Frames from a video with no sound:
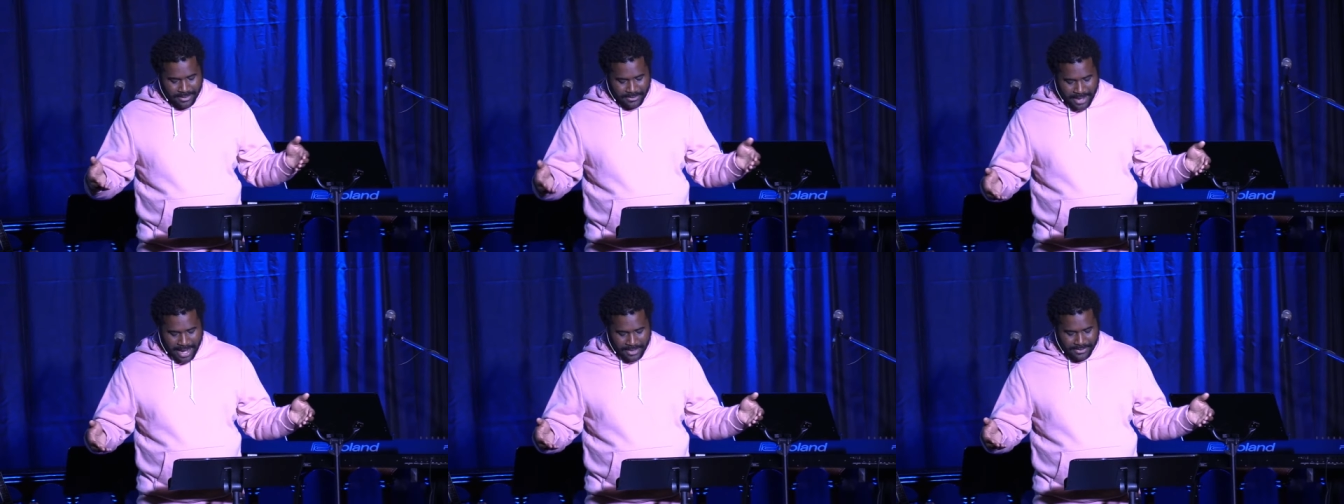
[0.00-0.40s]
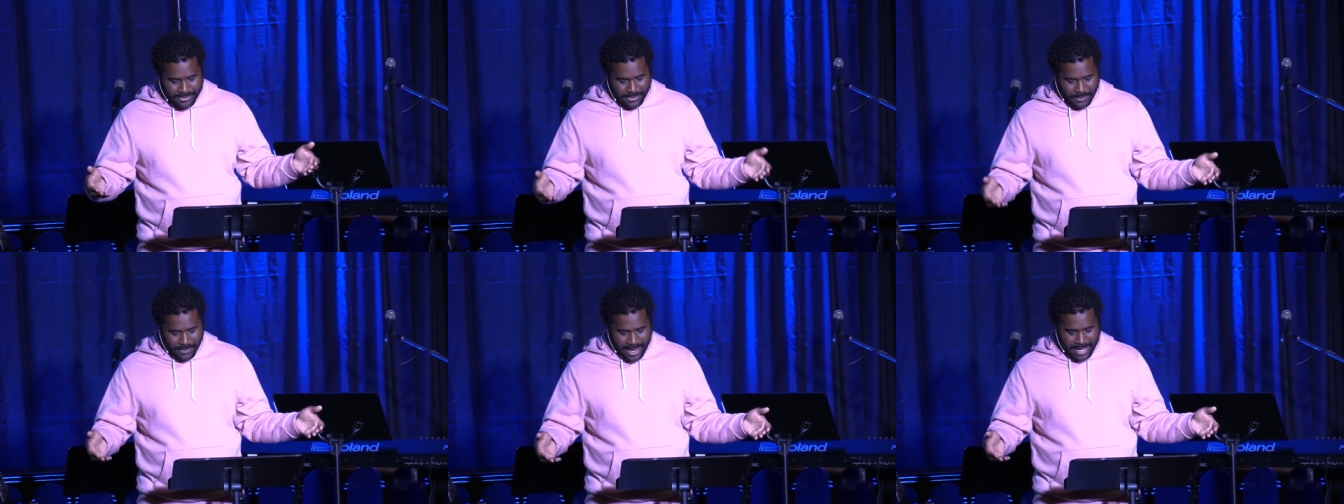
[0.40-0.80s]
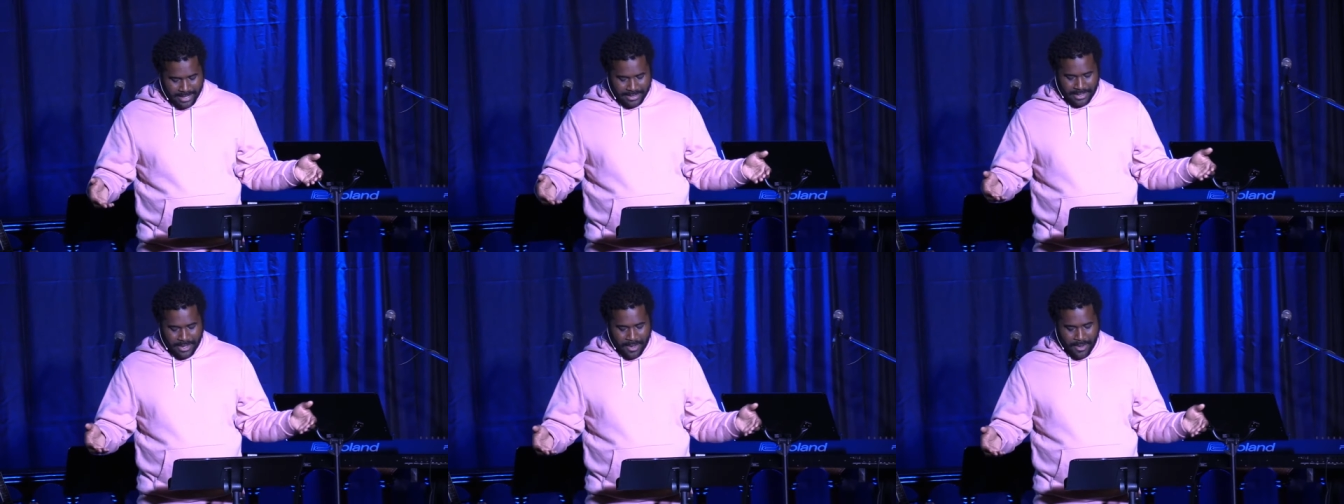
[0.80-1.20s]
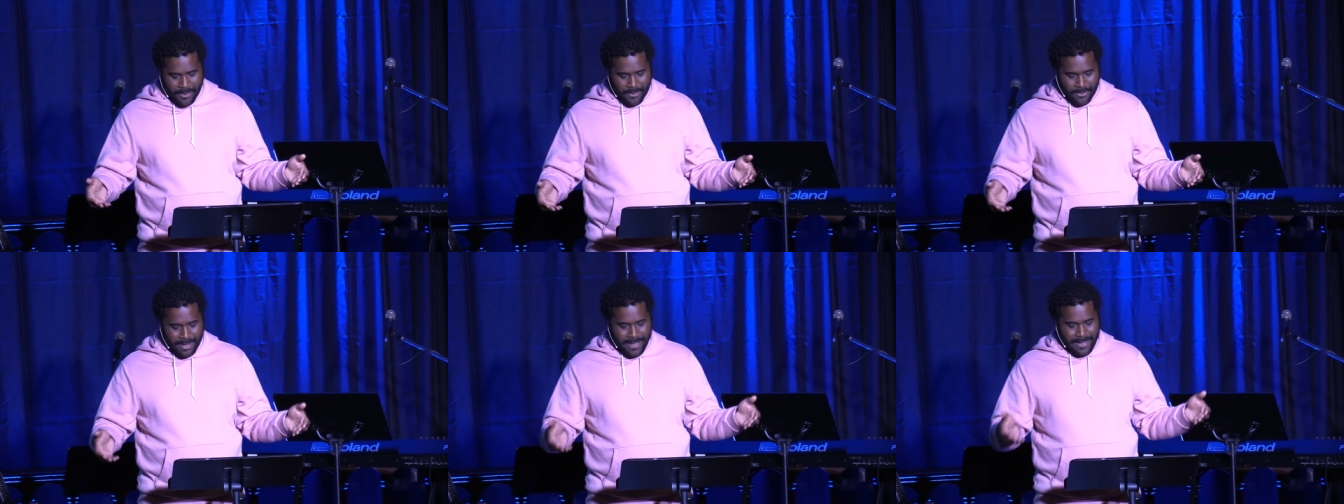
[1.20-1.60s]
crowds away to
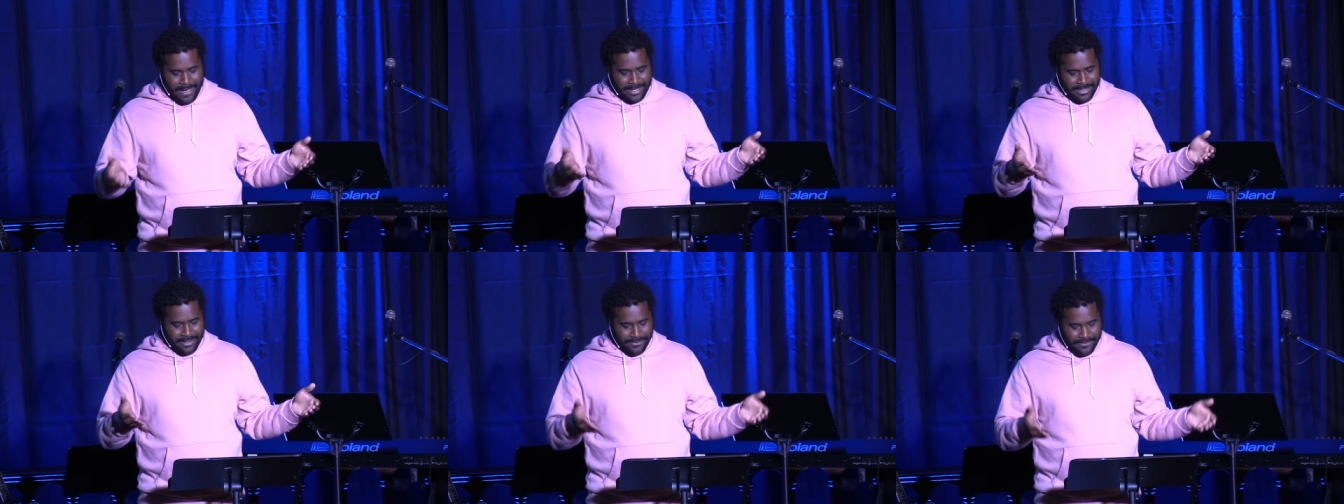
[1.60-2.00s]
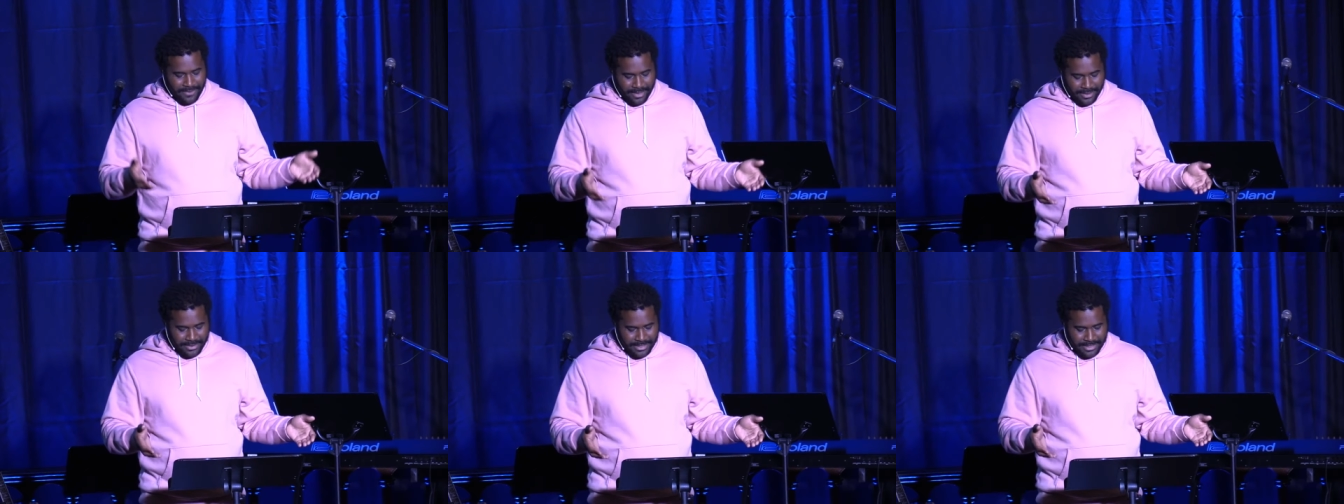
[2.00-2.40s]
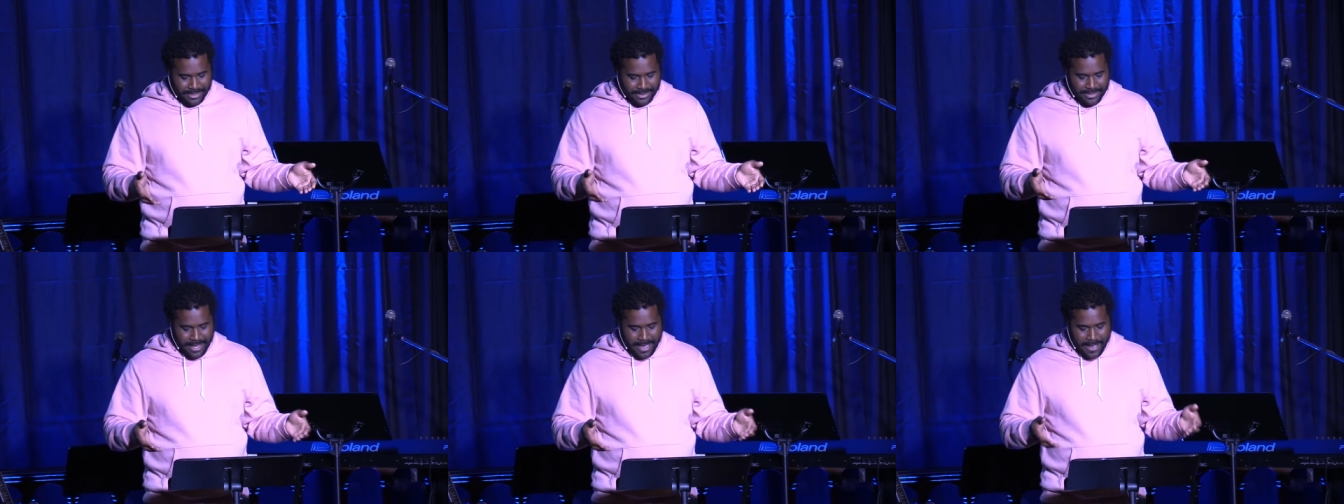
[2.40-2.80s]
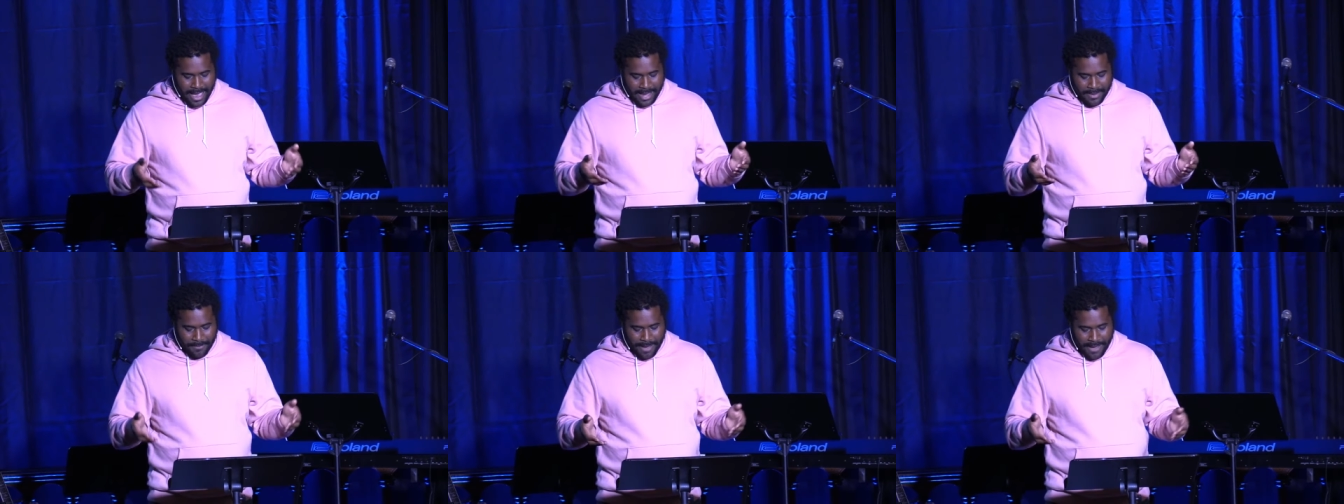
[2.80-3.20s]
go into the villages
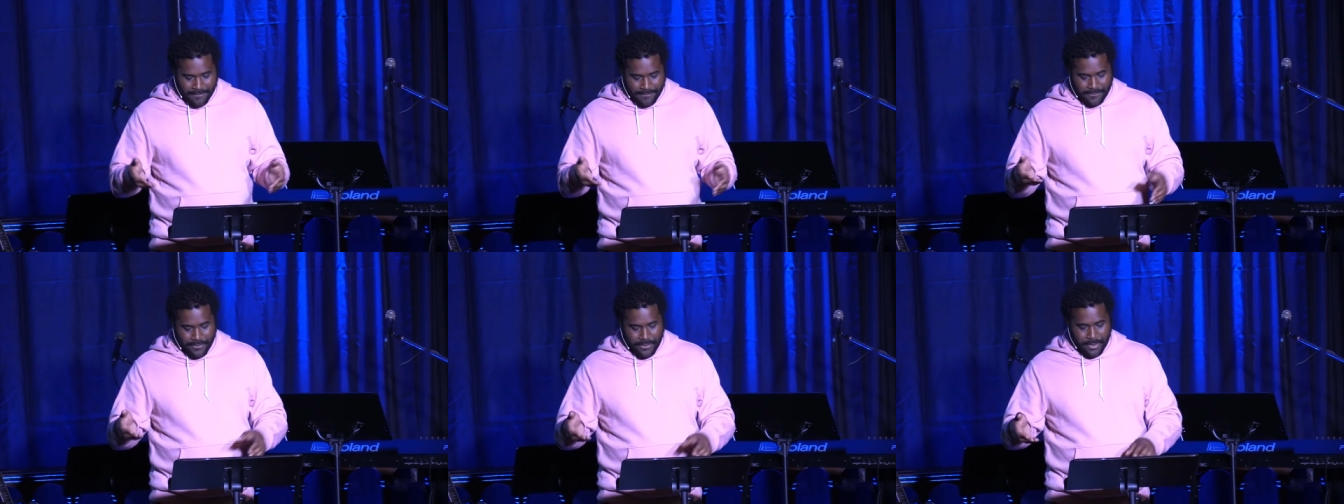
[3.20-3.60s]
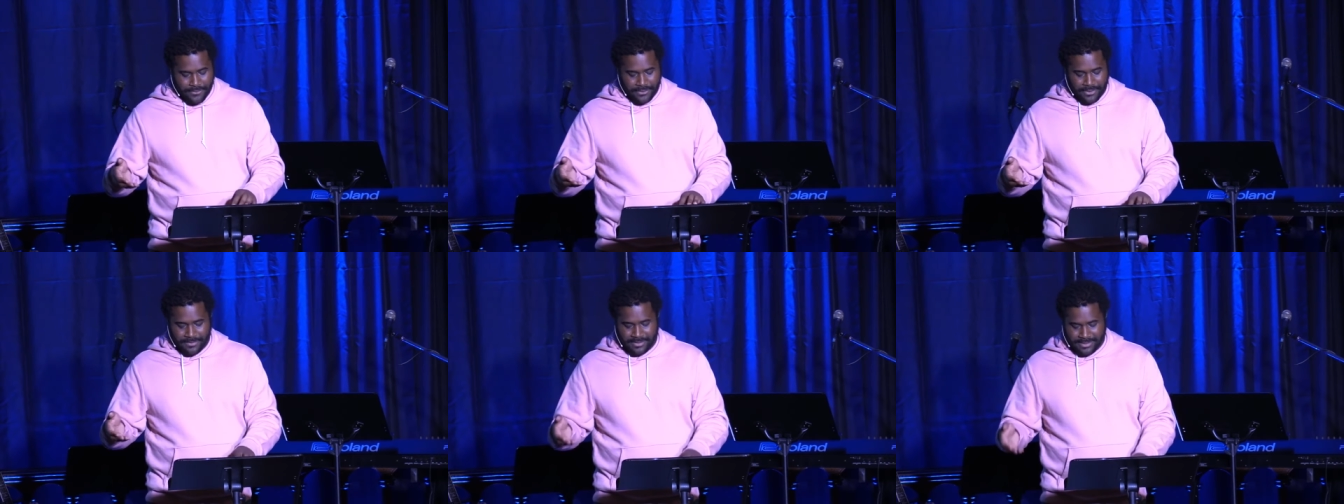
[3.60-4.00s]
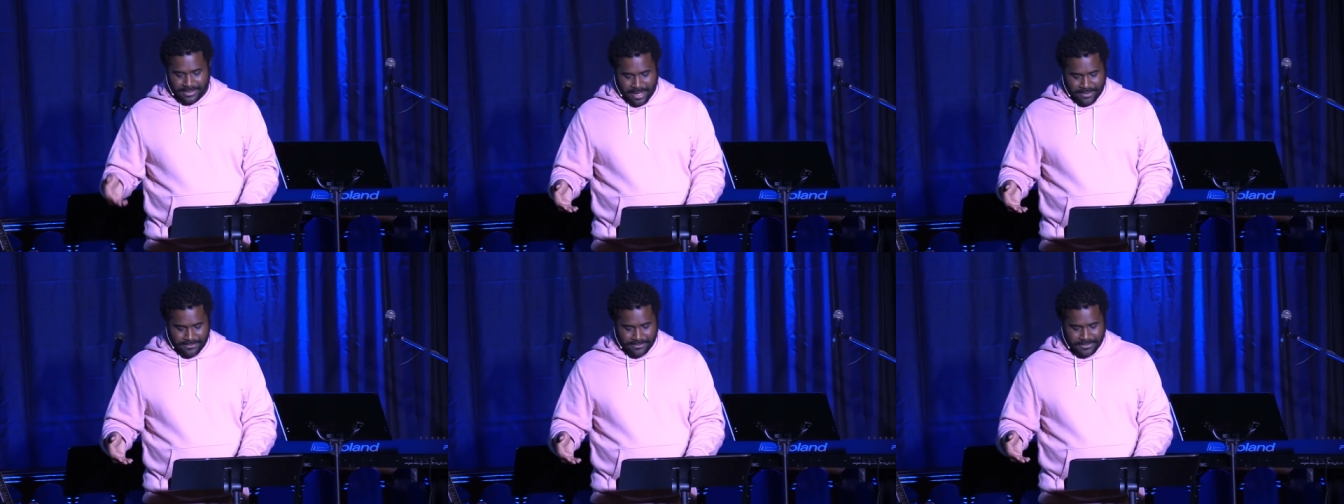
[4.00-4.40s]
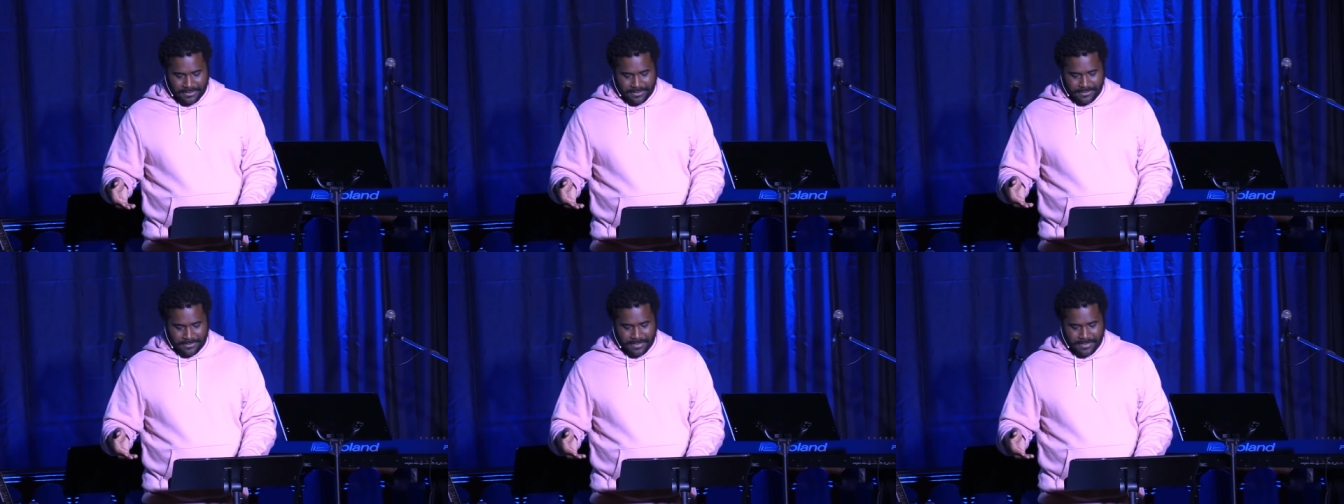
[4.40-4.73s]
and buy food for themselves.